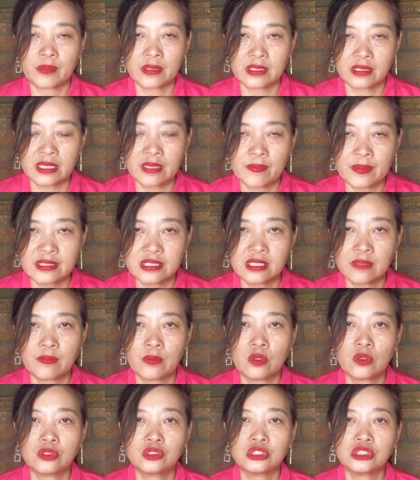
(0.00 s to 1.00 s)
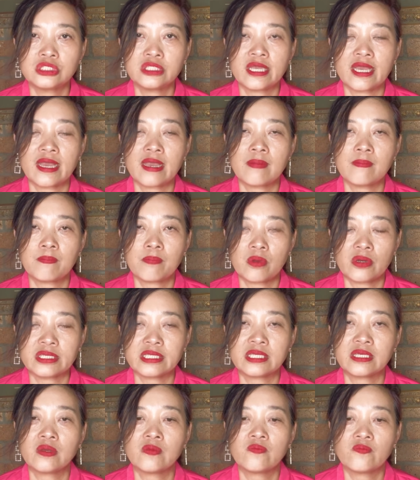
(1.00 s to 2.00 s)
epistemology and
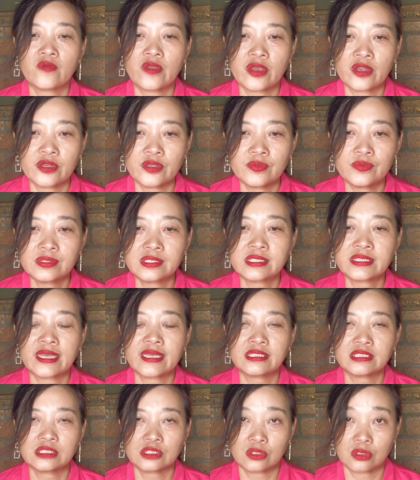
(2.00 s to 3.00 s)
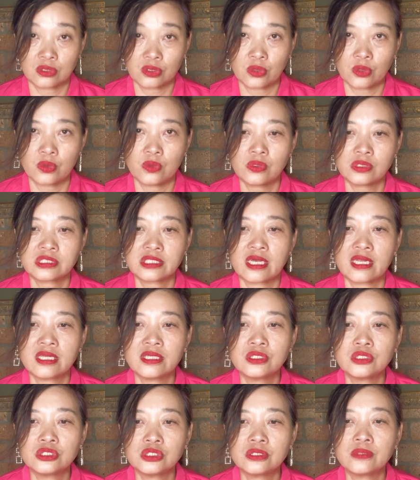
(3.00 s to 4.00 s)
political values that though
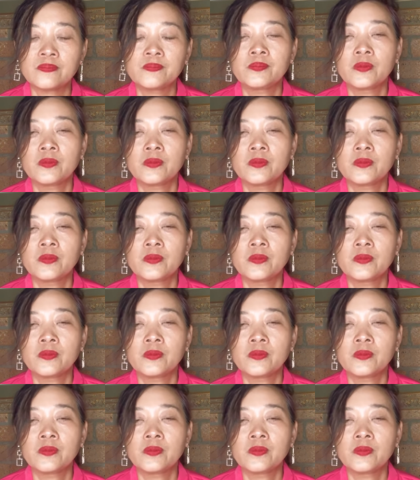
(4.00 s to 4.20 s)
challenging